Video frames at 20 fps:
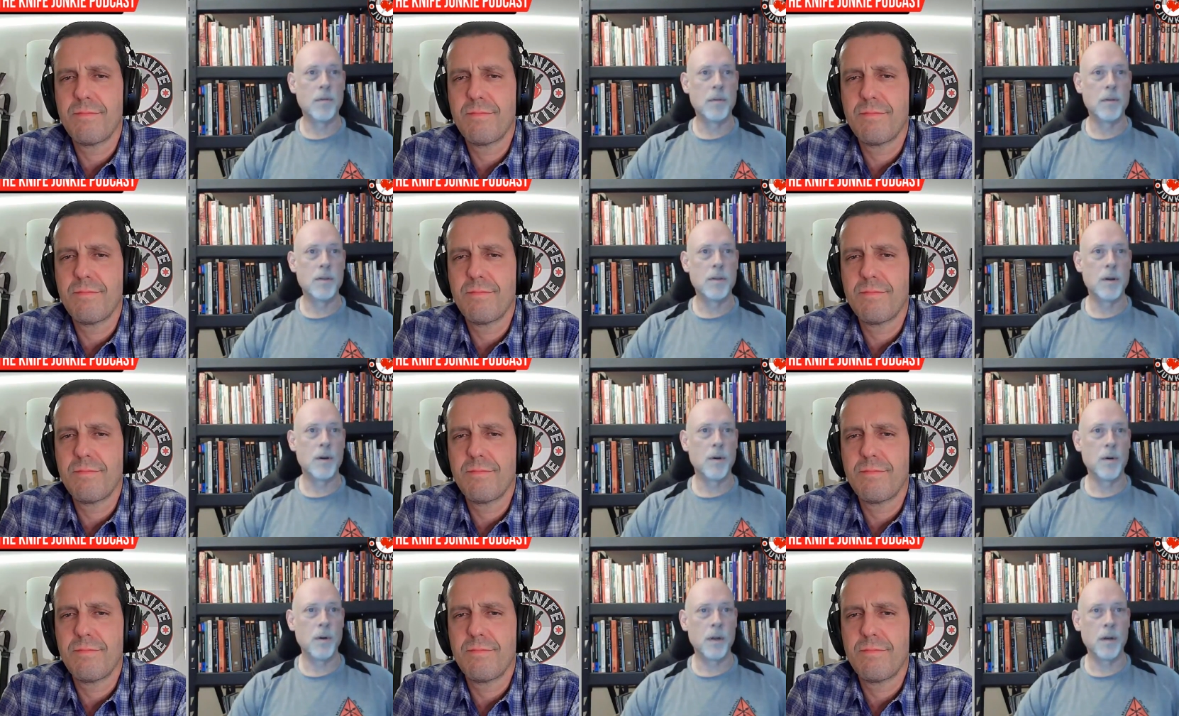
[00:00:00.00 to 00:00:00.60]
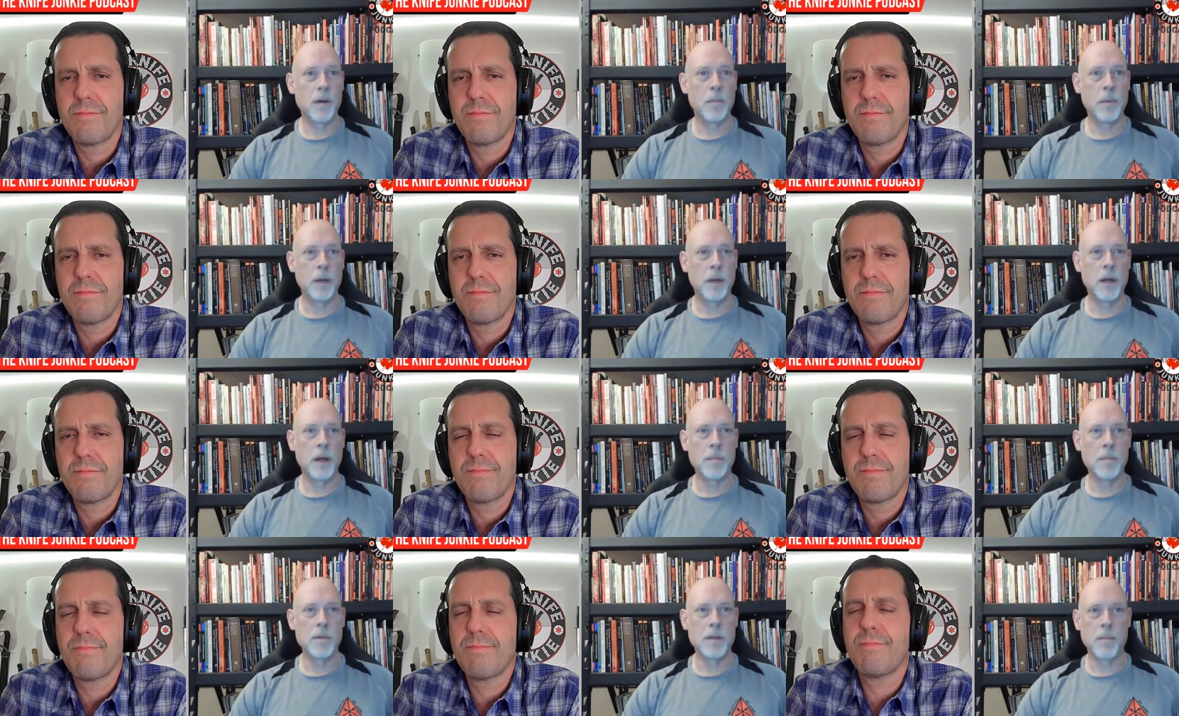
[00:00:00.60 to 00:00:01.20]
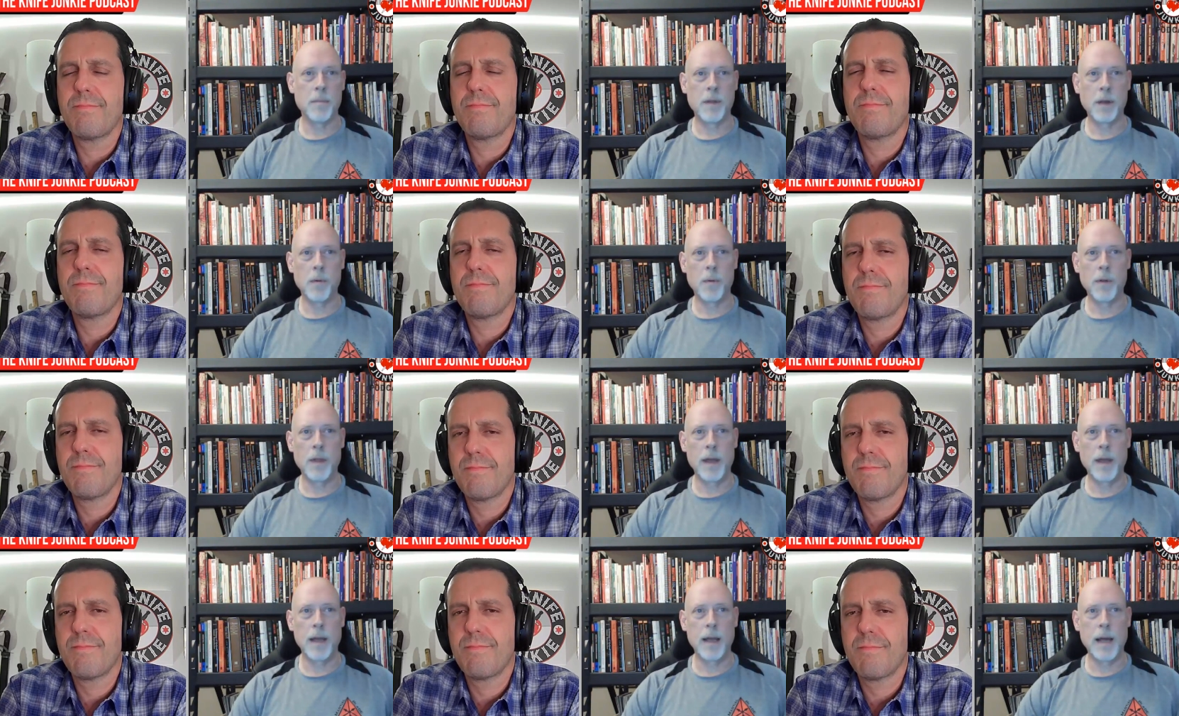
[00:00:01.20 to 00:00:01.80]
Speaker 1: So it becomes something
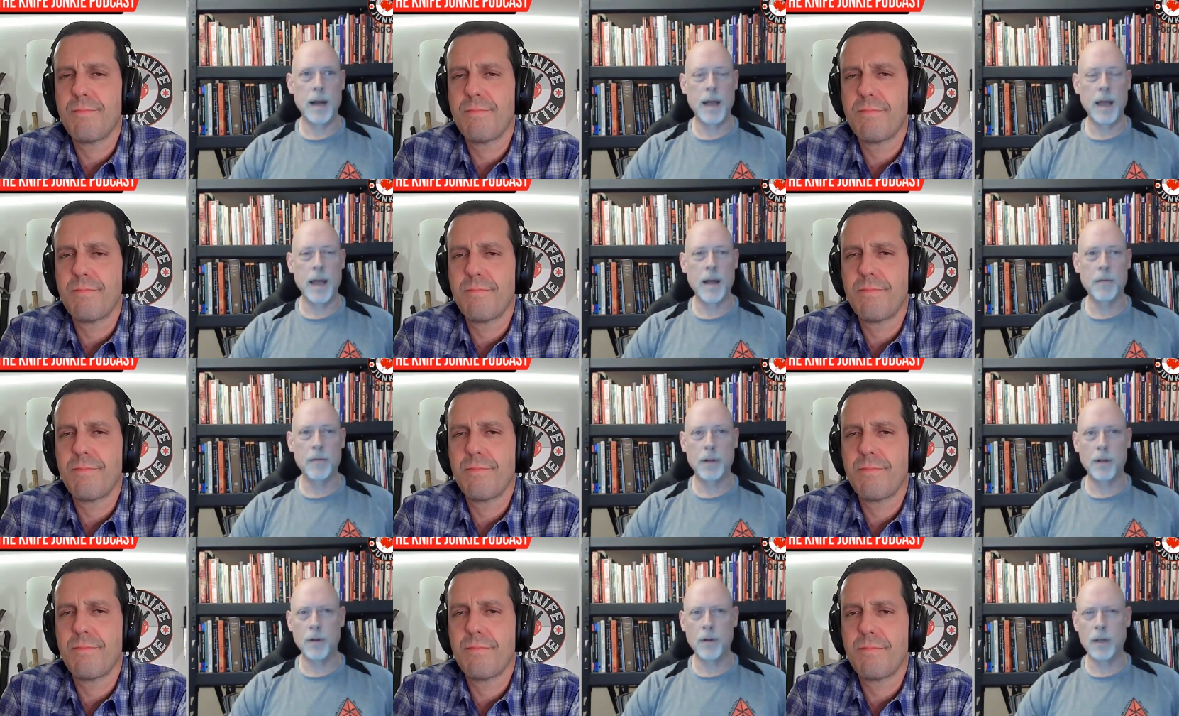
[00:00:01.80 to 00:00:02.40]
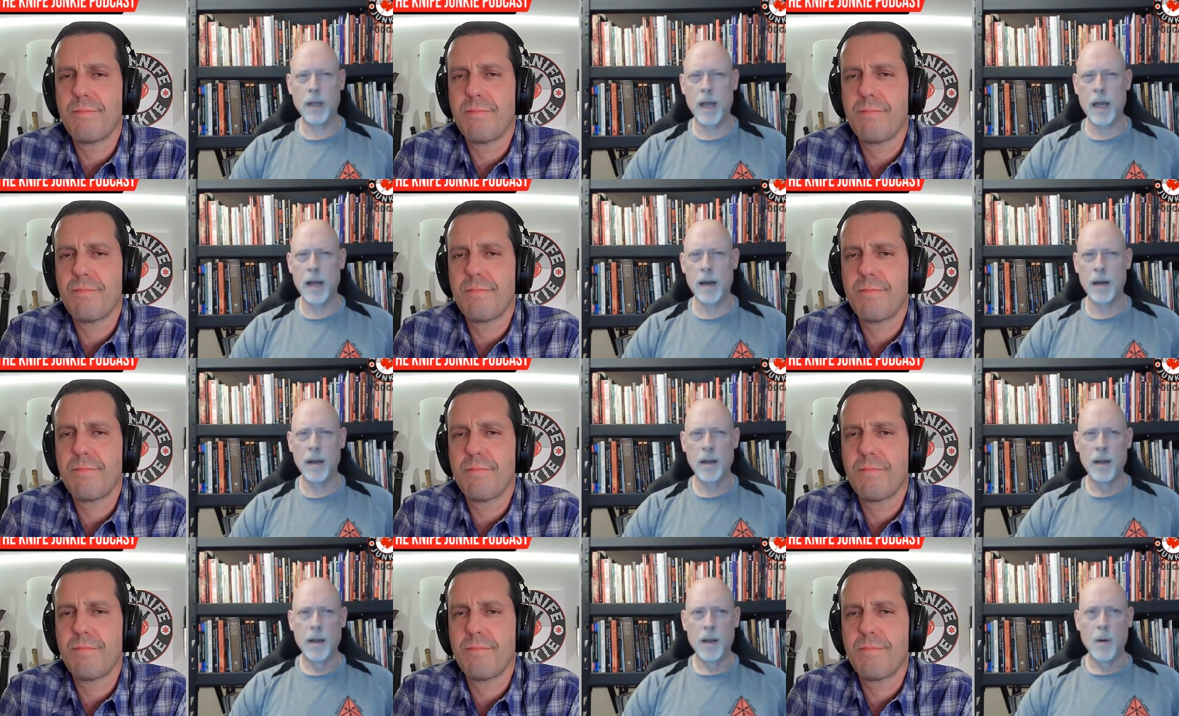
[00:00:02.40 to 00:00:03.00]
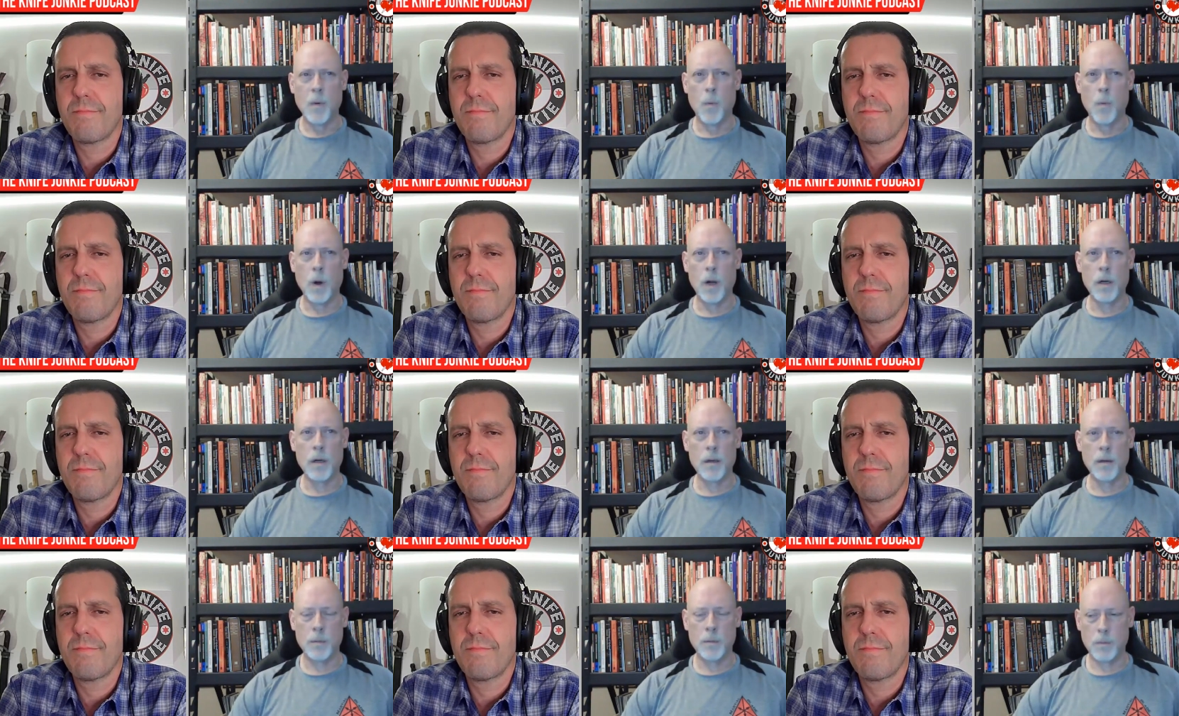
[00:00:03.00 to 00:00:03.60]
where they kind of have to look at
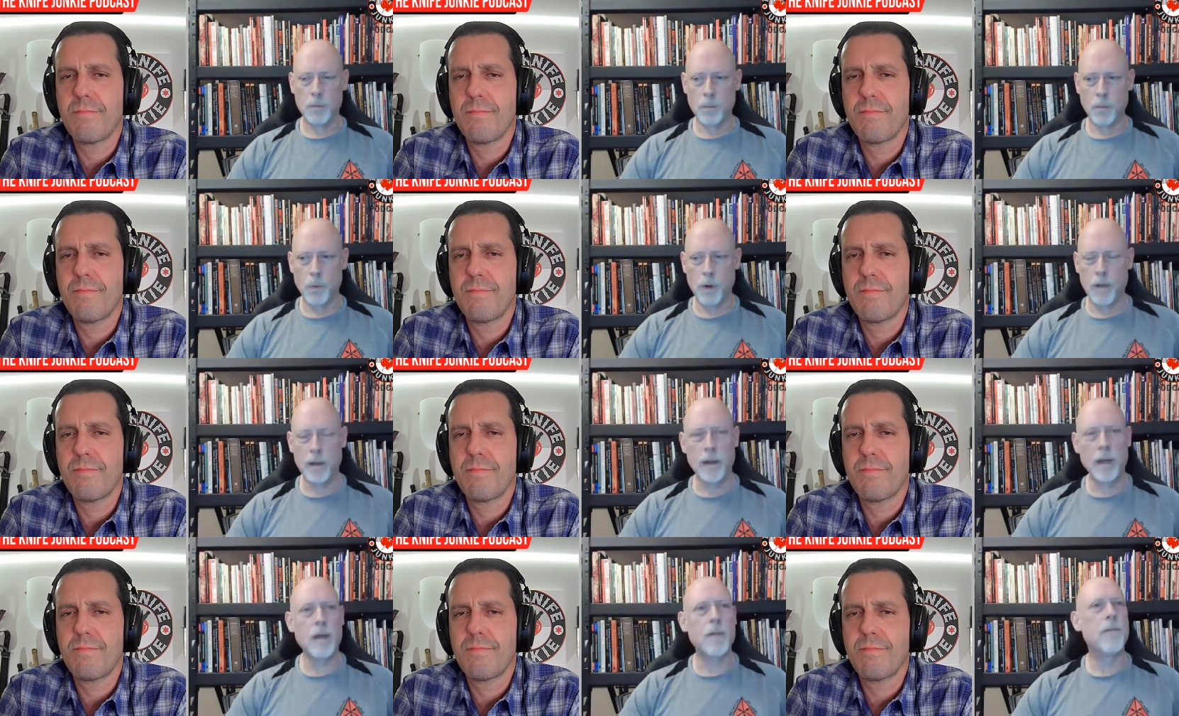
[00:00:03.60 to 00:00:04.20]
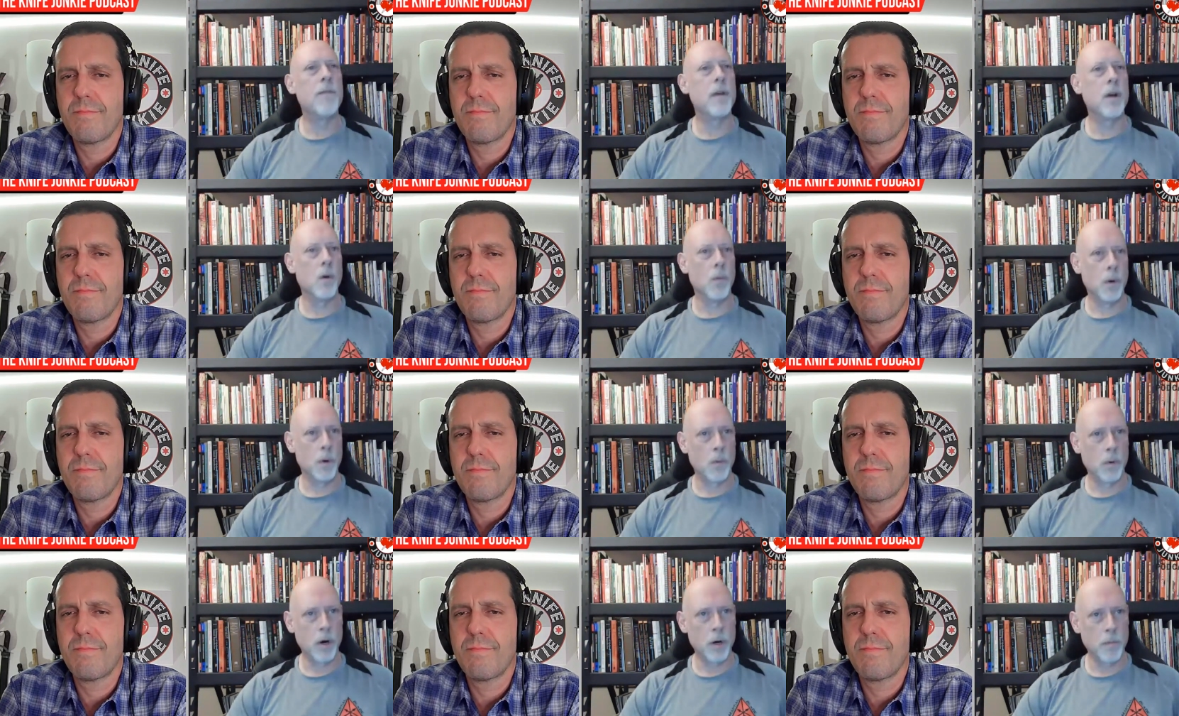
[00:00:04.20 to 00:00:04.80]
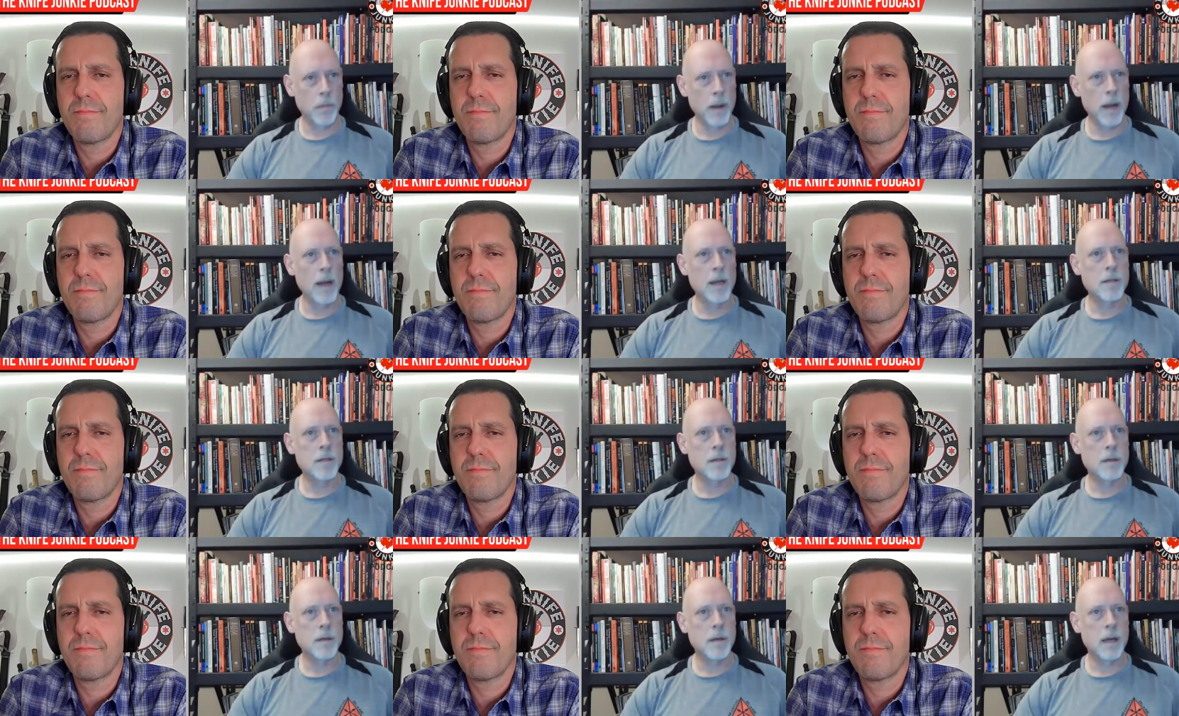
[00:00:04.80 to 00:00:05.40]
what they feel would work
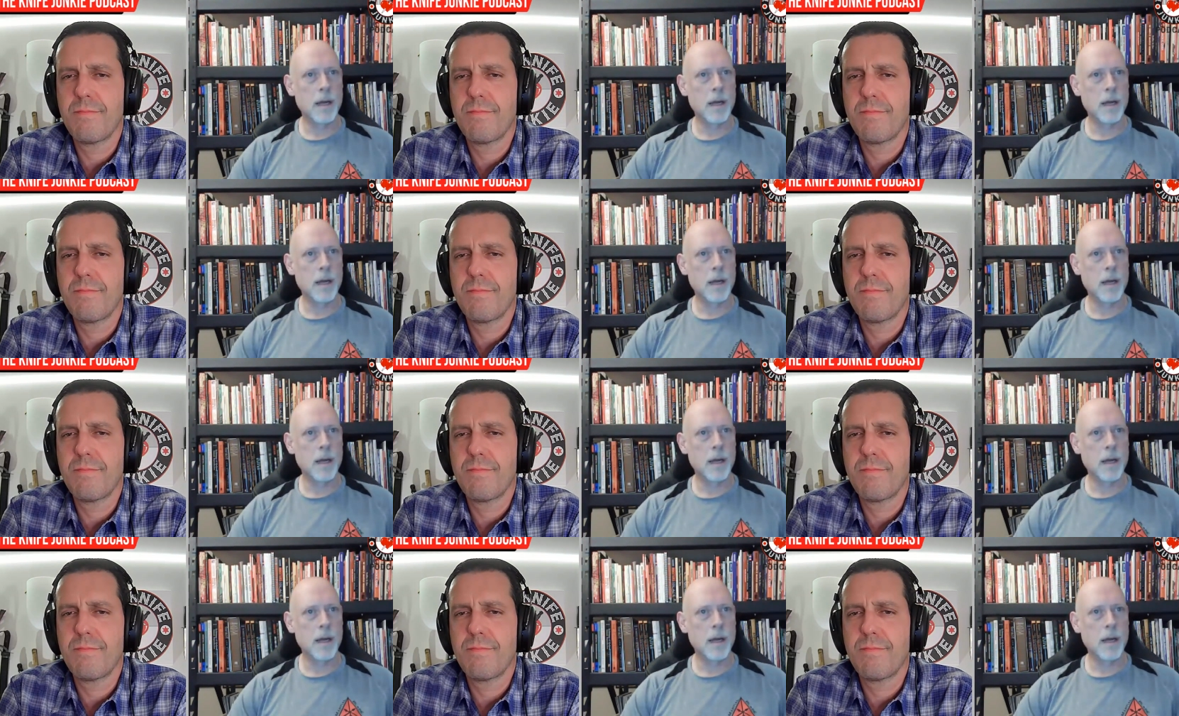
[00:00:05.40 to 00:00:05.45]
best.